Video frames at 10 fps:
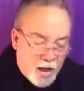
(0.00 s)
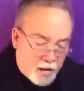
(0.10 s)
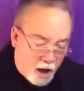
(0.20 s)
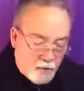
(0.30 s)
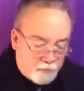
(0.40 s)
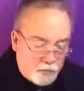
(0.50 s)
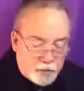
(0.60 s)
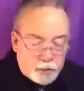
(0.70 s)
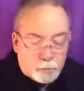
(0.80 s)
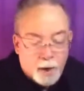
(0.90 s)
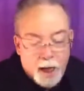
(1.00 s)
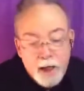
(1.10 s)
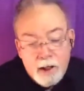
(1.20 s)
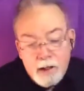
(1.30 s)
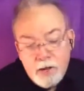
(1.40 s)
Careful the
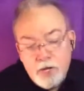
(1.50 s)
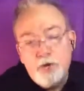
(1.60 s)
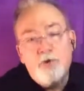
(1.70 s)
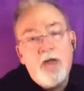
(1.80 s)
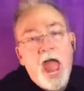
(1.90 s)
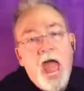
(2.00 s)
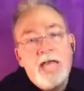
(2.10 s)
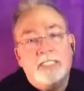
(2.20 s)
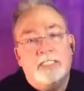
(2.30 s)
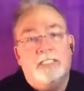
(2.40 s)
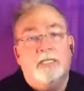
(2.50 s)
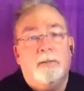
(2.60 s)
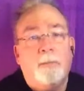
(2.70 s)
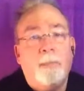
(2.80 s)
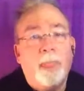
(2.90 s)
spell you cast,
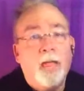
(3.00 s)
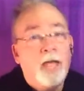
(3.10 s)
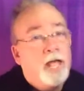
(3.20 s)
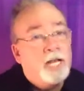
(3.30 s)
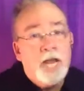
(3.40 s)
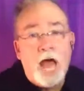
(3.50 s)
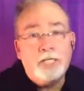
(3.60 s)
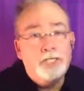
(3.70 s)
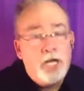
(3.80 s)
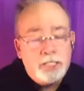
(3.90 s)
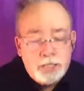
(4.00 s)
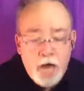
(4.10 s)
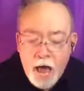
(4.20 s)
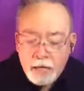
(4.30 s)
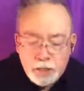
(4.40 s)
not
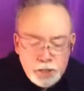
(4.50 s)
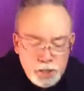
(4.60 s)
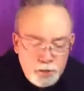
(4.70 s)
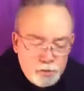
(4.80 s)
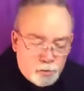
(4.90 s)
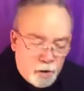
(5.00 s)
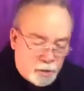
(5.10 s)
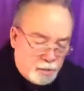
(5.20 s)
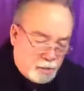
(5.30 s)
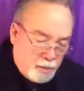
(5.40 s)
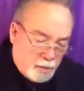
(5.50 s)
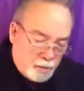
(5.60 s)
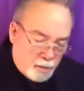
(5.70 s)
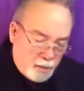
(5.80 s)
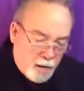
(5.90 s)
just on children.
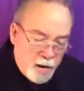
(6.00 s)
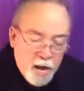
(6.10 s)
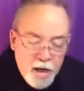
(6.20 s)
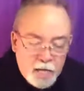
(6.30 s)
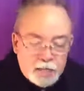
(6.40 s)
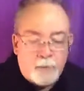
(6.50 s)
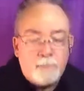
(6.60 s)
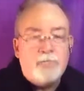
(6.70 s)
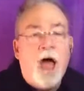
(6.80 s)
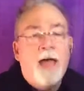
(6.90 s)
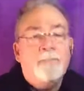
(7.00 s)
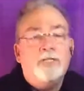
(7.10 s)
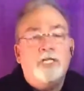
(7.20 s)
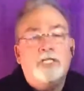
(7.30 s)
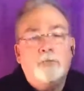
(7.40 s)

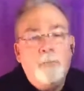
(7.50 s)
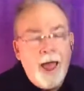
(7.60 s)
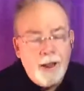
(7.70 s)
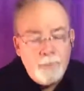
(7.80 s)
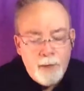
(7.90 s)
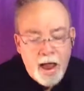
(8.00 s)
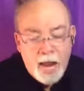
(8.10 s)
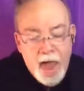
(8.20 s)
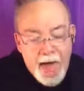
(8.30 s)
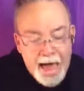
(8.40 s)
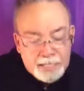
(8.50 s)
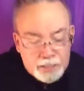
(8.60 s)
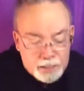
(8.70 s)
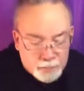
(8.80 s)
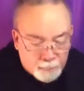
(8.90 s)
Sometimes the spell may last